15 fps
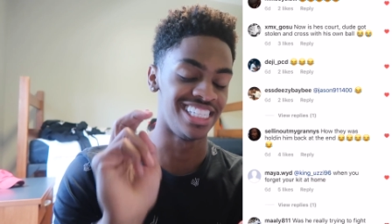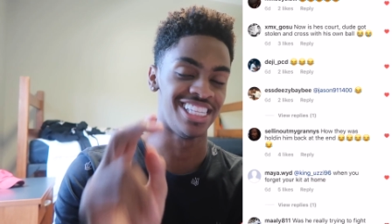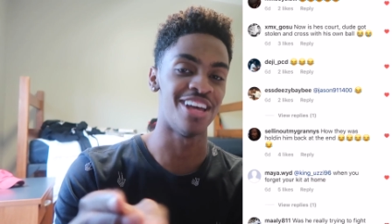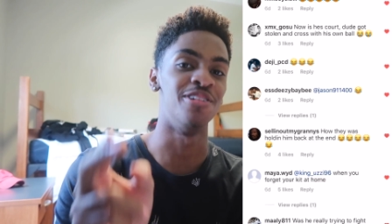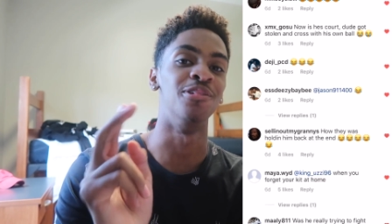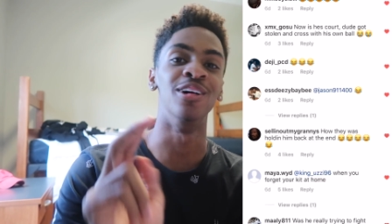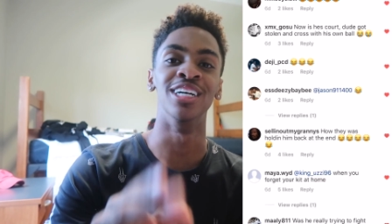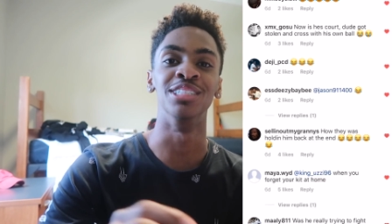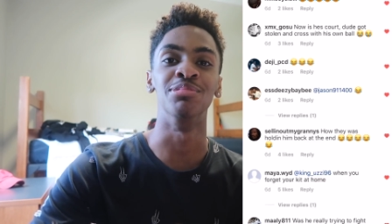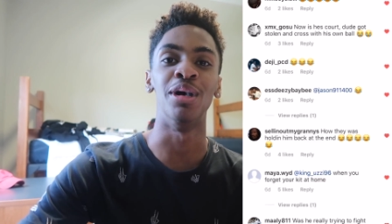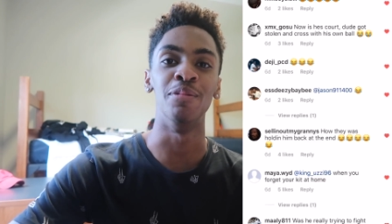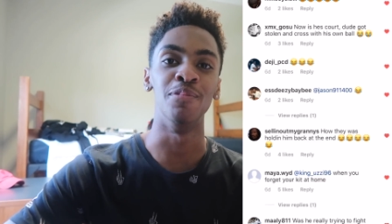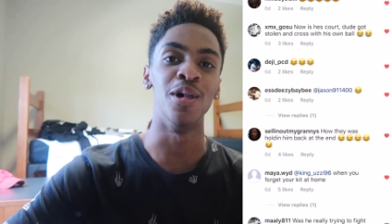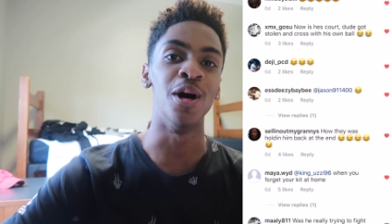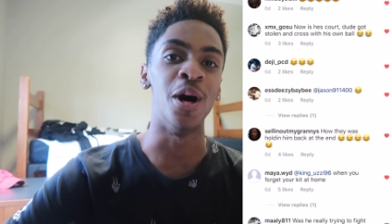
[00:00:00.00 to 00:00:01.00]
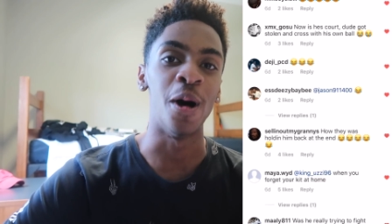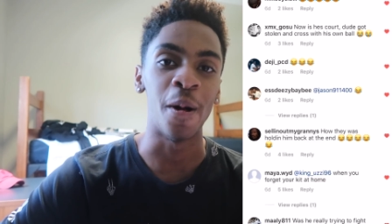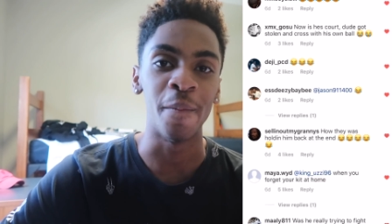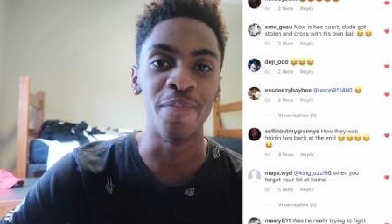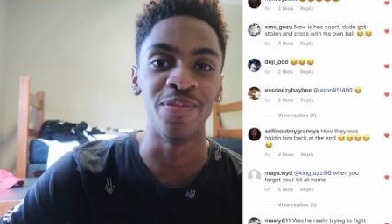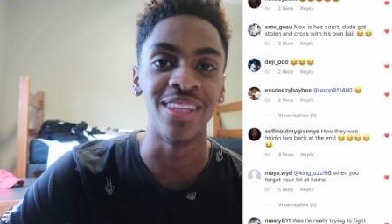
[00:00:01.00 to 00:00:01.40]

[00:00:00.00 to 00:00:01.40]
That was my ball.